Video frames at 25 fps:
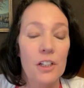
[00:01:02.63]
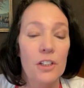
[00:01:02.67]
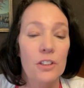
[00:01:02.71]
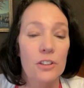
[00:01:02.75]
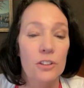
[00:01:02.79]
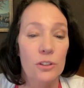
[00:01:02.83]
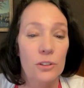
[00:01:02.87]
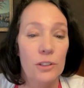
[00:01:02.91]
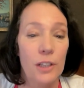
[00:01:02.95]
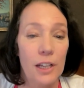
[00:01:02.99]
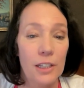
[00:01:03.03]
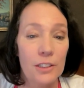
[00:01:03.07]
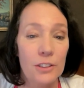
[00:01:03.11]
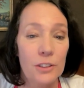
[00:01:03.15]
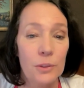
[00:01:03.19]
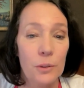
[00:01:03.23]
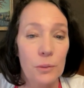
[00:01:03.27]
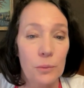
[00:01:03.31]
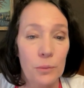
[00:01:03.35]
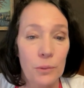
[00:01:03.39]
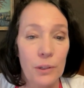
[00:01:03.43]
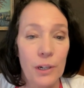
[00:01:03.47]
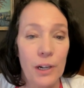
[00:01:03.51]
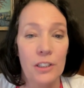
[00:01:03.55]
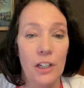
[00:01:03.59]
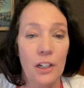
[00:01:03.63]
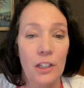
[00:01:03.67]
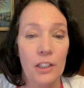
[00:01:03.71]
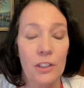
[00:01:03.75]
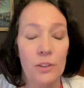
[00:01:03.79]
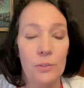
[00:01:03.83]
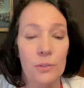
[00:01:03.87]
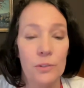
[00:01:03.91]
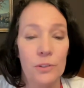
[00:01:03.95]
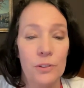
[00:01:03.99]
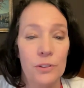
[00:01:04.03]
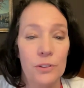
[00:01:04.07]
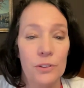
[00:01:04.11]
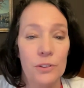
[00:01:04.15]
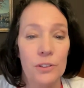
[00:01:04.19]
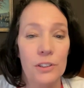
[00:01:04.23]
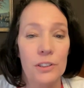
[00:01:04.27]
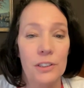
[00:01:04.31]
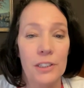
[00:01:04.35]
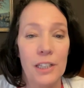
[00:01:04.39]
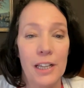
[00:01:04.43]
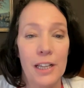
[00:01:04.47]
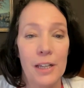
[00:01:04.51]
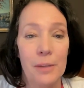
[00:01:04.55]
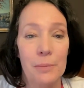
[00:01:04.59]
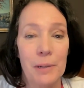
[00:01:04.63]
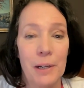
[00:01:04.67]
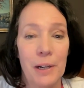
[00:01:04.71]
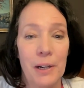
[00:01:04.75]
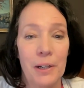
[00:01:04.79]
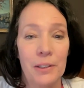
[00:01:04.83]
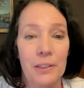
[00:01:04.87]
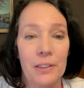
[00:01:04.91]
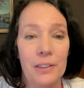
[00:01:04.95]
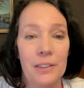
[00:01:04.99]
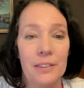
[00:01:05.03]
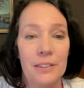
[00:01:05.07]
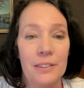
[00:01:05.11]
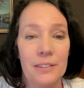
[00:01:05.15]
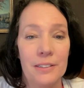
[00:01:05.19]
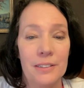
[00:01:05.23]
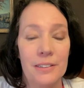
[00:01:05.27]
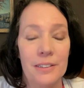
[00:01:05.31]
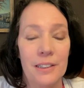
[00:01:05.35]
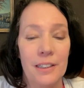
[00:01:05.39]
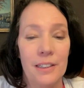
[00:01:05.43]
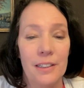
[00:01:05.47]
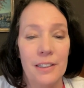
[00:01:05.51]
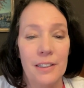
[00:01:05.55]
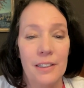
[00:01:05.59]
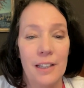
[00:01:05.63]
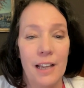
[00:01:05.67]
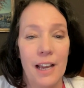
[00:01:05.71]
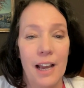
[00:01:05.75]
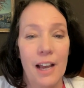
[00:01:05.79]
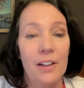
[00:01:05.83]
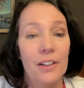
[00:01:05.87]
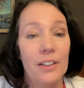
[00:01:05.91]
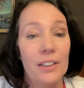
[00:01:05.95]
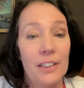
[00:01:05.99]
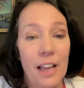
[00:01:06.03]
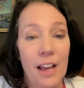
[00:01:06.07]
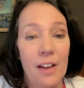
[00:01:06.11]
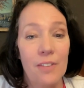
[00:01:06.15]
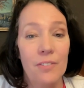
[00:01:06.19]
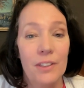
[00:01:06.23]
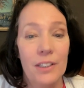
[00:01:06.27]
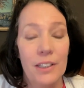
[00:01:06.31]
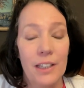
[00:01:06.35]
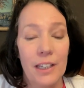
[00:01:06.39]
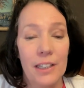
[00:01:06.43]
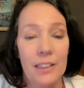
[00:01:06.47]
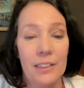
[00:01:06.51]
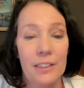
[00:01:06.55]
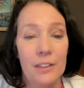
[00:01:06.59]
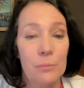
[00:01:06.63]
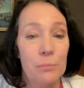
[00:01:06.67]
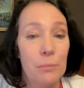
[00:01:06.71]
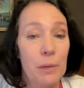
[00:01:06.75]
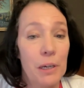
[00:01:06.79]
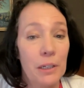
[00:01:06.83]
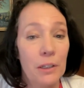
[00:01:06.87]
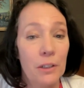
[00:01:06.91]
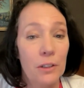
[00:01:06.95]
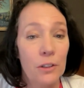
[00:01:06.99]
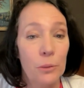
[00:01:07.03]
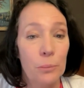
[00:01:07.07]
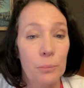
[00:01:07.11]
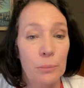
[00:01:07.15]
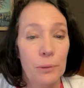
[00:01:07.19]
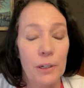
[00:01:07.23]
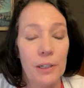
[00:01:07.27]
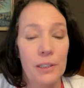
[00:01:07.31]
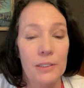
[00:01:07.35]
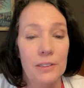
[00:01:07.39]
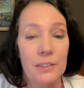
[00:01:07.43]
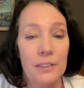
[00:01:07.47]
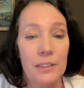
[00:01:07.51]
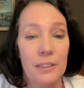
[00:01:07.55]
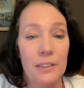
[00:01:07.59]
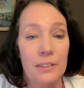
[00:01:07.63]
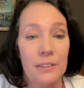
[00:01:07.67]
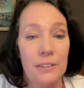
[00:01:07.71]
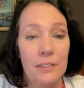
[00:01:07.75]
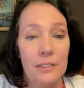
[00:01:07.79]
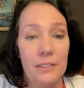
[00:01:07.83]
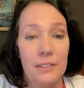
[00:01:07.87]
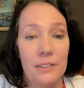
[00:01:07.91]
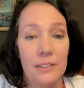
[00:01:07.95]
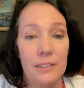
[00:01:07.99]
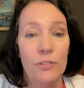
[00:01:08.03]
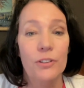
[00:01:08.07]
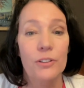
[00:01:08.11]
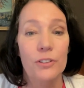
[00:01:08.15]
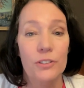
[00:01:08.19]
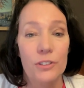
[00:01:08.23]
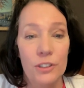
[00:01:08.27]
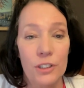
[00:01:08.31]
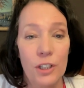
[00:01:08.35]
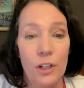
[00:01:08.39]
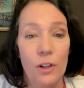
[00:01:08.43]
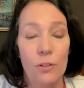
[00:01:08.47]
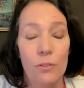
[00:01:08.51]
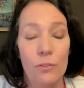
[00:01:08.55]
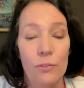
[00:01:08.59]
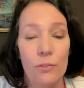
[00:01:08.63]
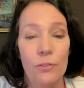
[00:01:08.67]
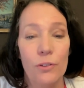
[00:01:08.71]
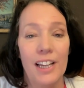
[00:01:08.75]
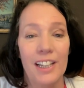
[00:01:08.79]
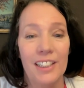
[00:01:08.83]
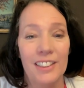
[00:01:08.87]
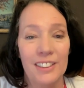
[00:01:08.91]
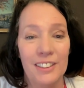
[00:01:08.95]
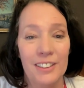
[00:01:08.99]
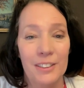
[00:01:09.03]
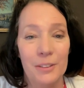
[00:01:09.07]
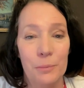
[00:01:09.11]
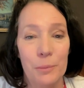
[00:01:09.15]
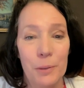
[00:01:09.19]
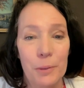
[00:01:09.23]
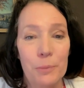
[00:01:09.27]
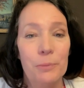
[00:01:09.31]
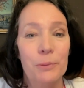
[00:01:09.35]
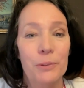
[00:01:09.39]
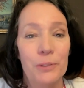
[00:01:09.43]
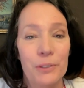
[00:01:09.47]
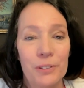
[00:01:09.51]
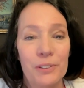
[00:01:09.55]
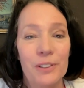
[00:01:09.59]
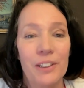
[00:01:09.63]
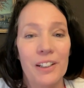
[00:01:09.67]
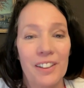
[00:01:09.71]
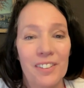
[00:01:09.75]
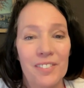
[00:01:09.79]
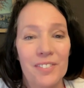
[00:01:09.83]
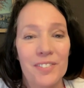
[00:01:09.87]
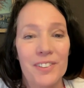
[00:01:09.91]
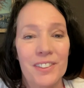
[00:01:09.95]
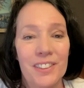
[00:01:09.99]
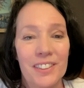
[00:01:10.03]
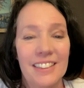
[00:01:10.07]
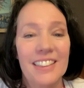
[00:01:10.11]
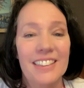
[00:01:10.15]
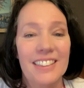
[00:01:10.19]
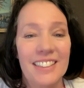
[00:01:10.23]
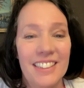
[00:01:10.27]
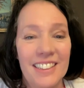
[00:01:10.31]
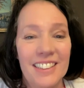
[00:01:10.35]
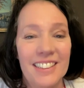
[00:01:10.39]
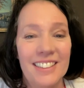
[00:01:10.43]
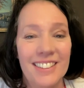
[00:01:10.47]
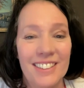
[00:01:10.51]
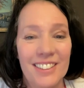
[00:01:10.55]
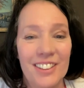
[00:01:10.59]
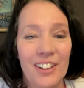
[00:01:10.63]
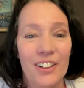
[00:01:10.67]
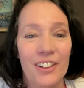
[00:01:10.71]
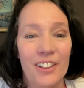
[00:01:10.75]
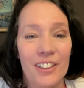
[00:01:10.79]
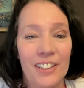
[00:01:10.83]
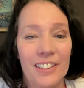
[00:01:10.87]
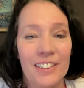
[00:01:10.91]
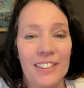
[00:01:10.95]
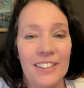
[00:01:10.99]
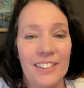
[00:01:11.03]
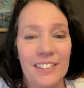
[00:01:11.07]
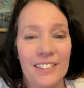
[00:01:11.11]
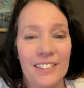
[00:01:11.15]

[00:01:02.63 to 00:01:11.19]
So that's what we're talking with her today about, is how to navigate the medical process for yourself and the people you love. Let's get started.